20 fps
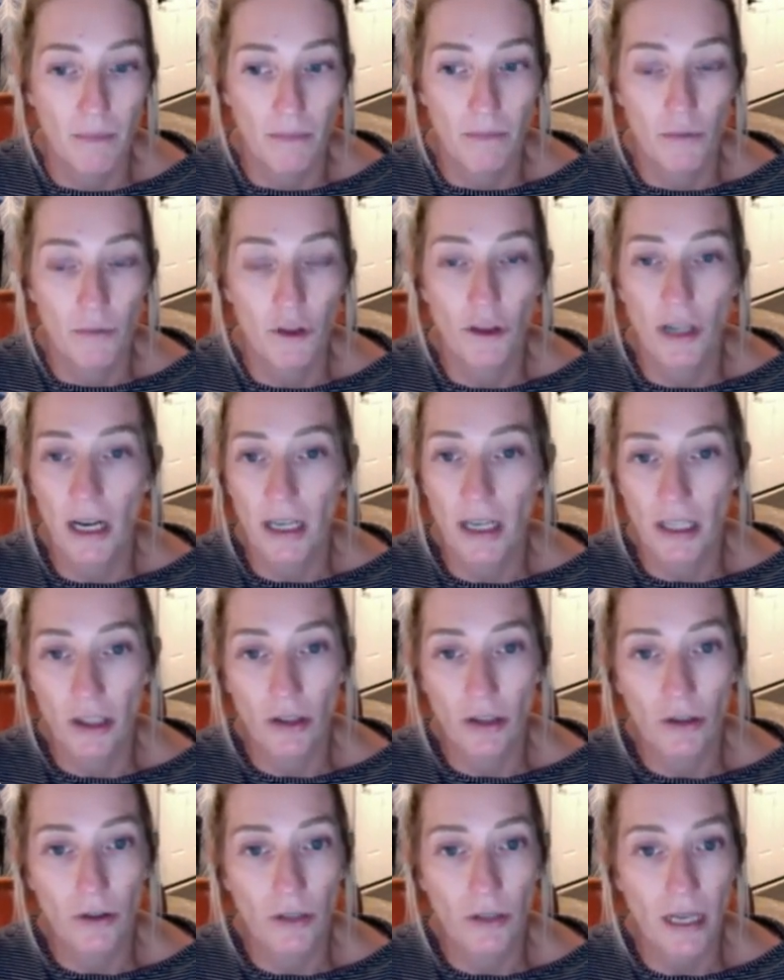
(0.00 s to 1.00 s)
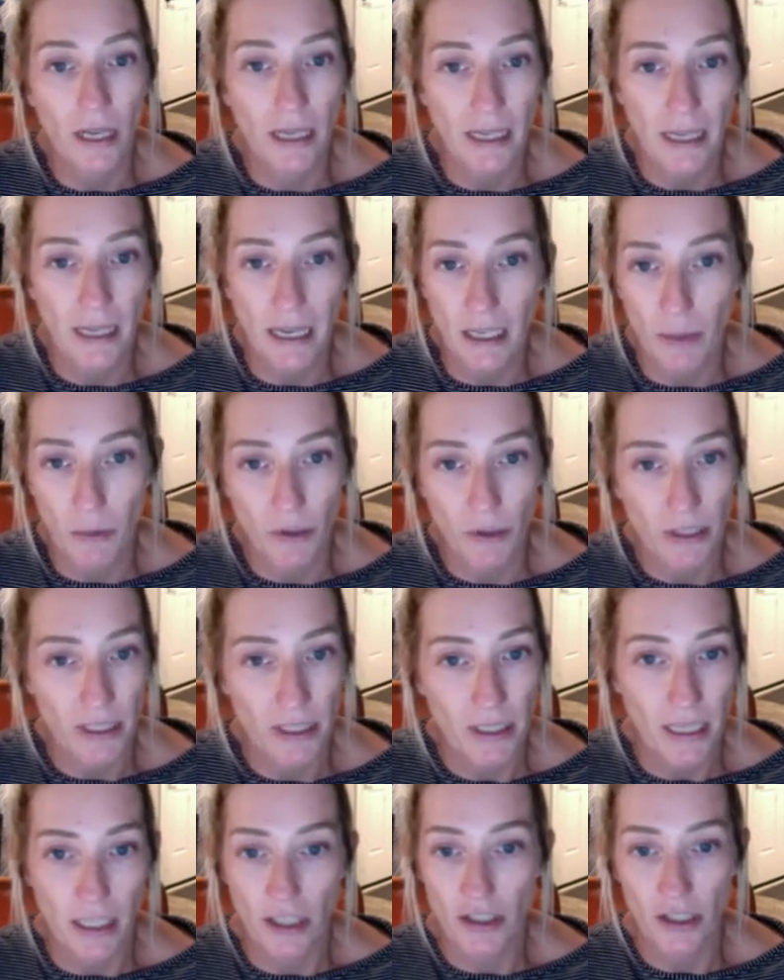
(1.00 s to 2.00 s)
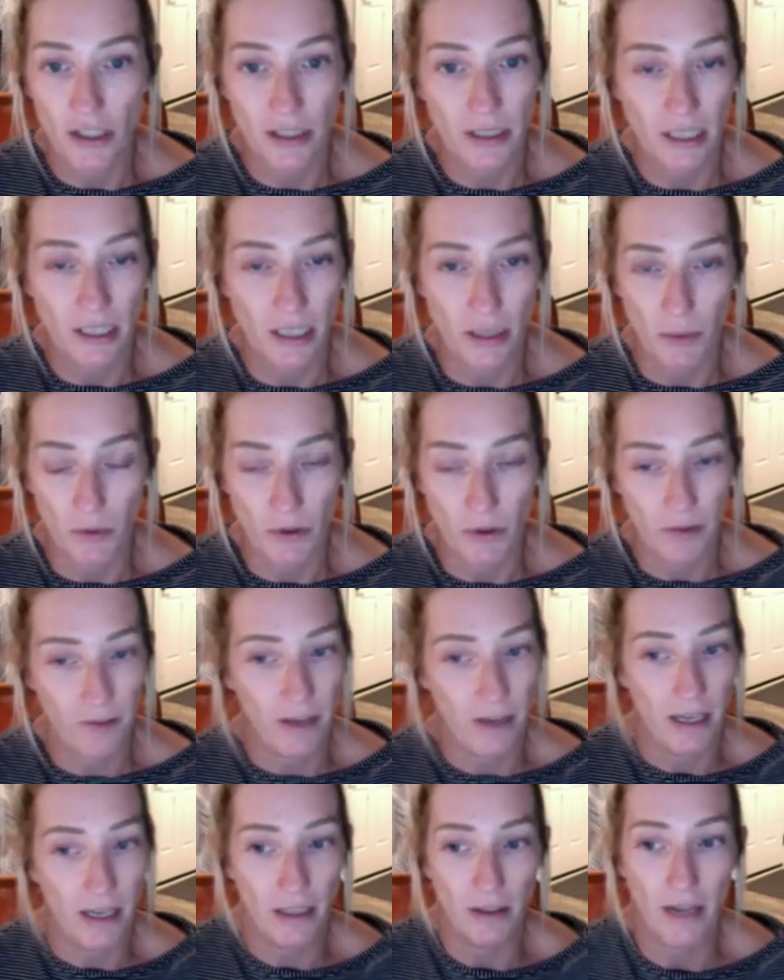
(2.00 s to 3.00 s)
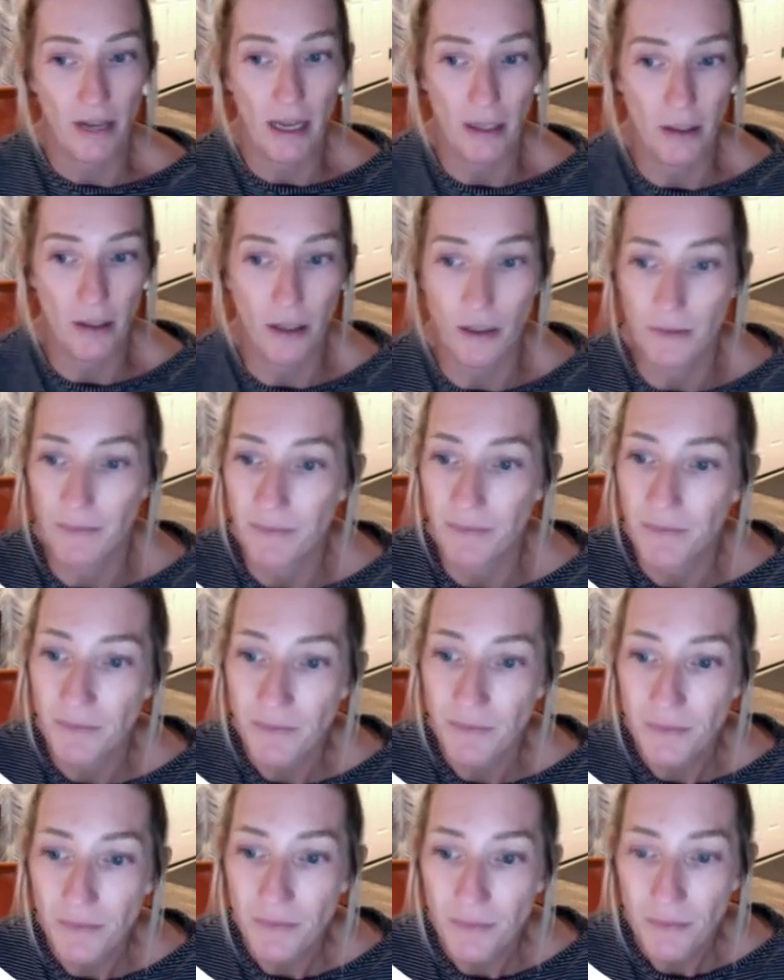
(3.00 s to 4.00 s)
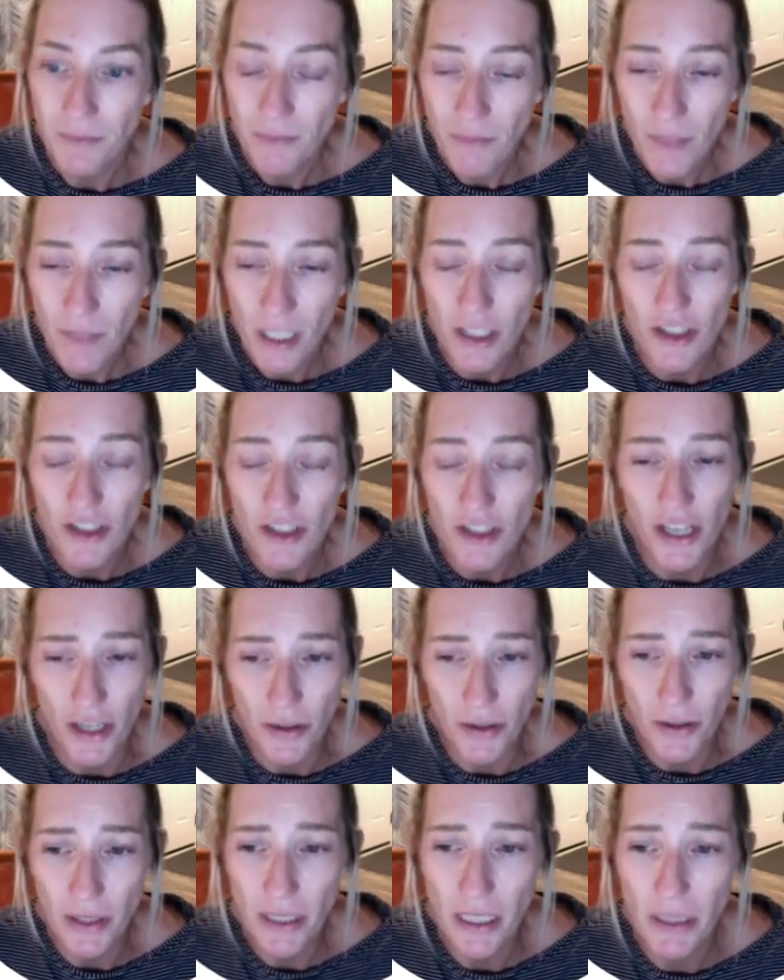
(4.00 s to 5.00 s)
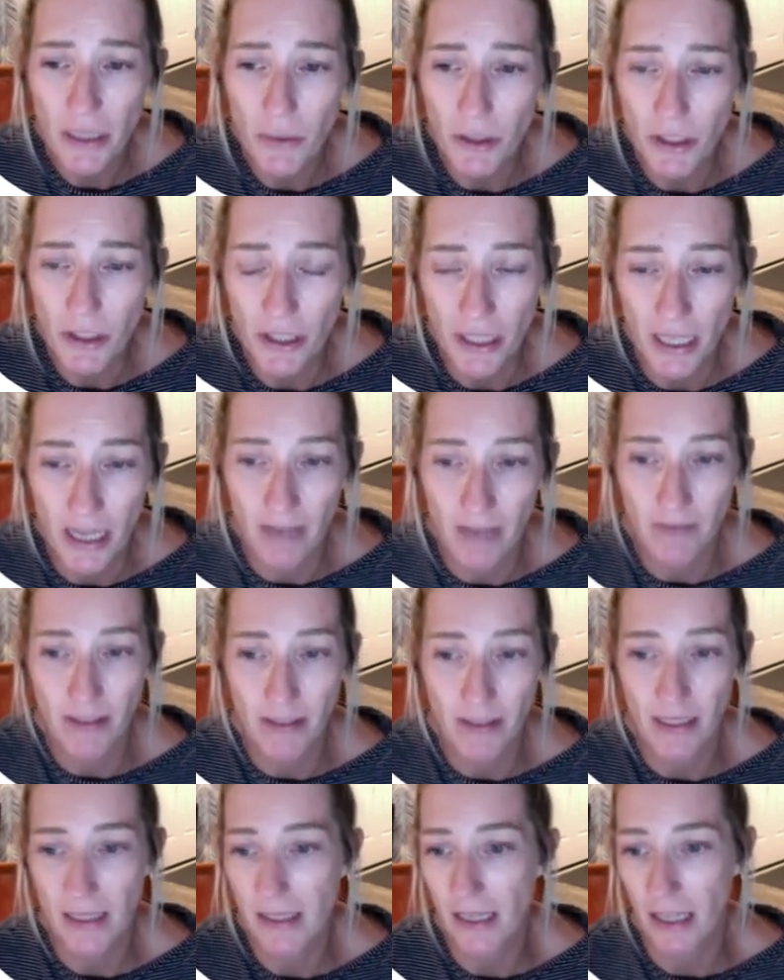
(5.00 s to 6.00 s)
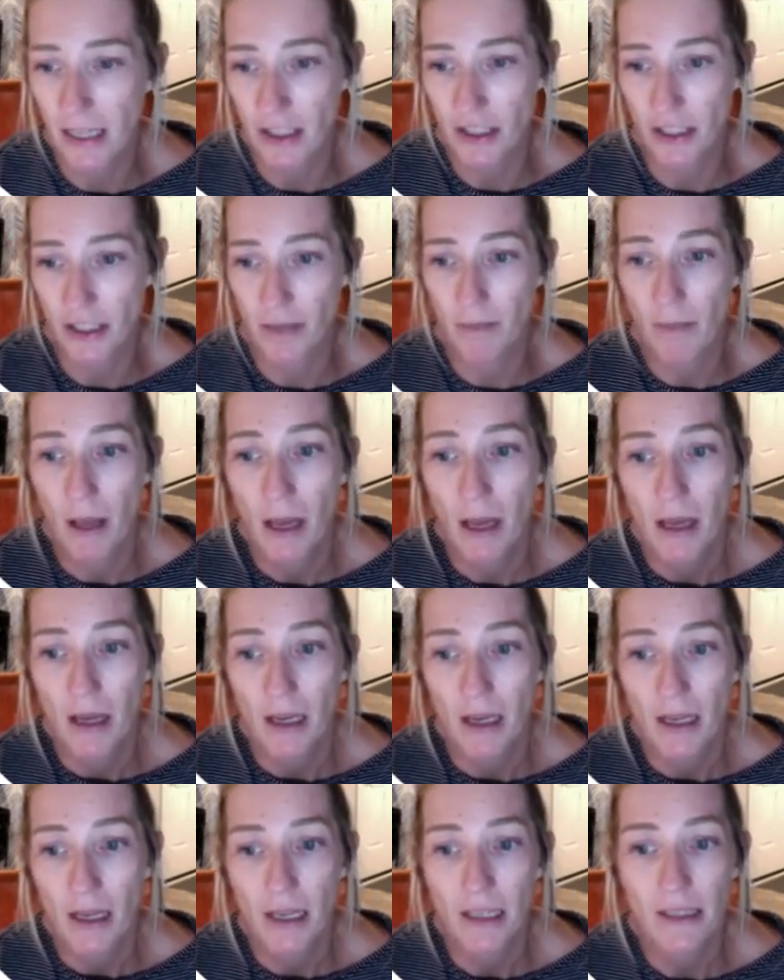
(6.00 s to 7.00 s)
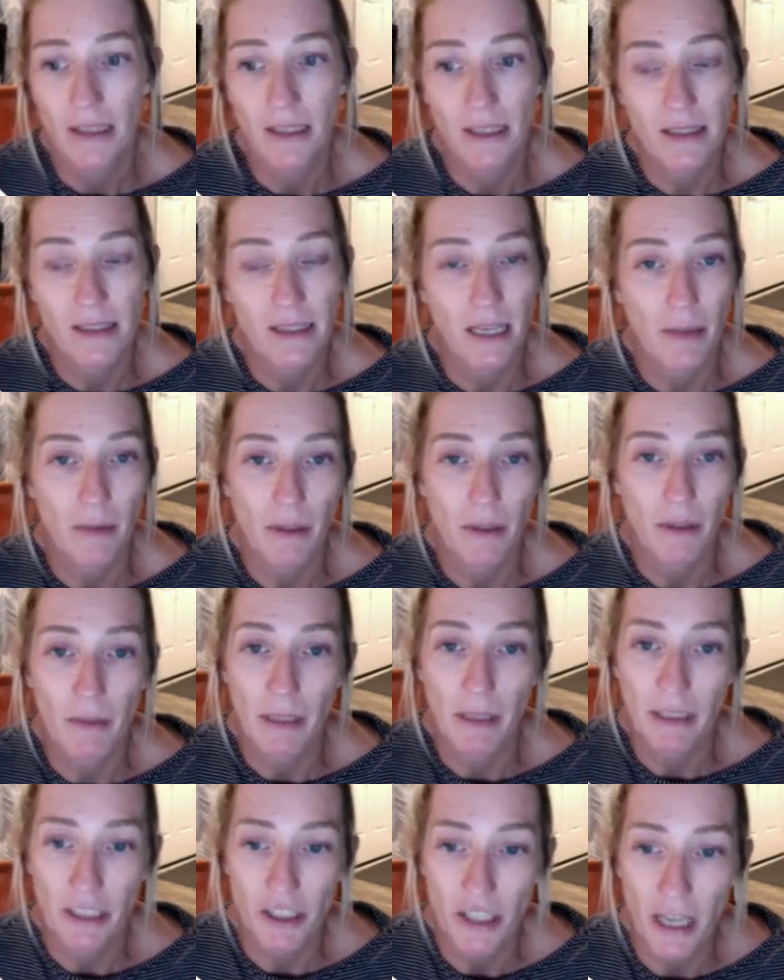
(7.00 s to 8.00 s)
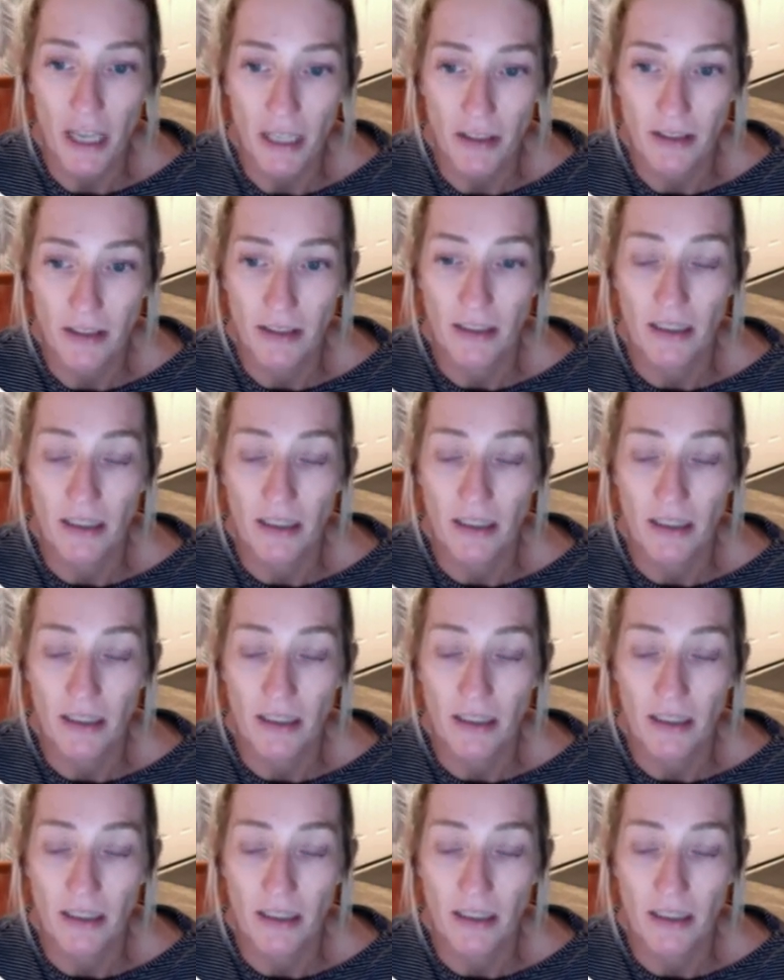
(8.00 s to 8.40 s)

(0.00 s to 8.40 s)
Do not include any kind of percentages in the profile at all. Generally, what you're going to have in this section is a statement about the child.